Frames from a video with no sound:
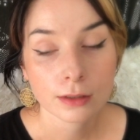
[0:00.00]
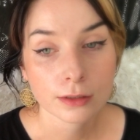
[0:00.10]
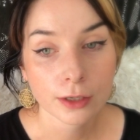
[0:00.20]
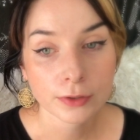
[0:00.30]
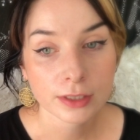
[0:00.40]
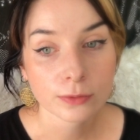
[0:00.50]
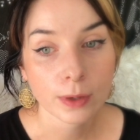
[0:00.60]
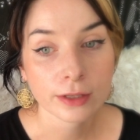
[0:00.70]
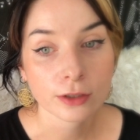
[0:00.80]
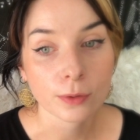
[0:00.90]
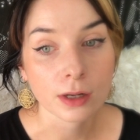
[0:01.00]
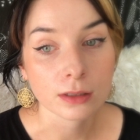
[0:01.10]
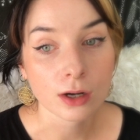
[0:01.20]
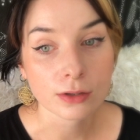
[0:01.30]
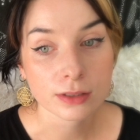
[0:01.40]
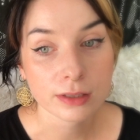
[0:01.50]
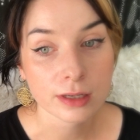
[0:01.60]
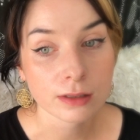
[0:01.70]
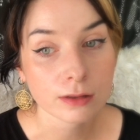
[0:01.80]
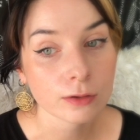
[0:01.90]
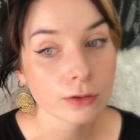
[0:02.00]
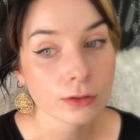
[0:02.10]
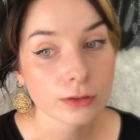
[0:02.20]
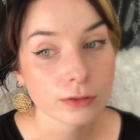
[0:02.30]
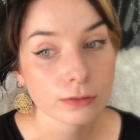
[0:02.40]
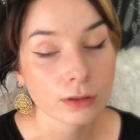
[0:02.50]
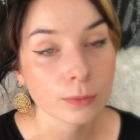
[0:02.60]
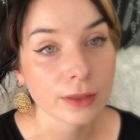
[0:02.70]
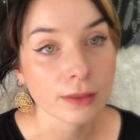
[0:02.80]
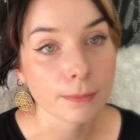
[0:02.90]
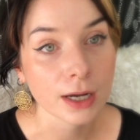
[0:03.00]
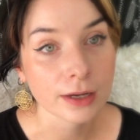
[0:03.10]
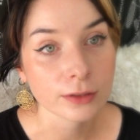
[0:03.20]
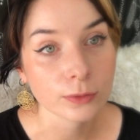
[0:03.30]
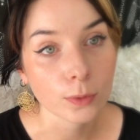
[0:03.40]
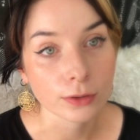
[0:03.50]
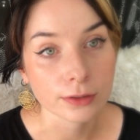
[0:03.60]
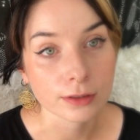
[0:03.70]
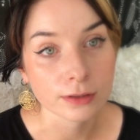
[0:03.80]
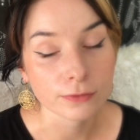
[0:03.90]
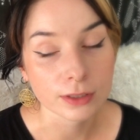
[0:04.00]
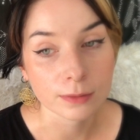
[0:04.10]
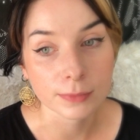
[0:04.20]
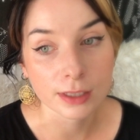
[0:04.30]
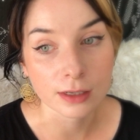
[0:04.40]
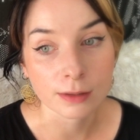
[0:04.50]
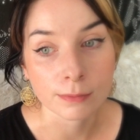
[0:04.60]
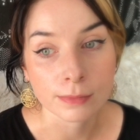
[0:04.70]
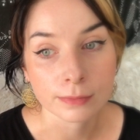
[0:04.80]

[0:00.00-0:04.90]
Notice when you are lost in thought or when the mind wanders for some time.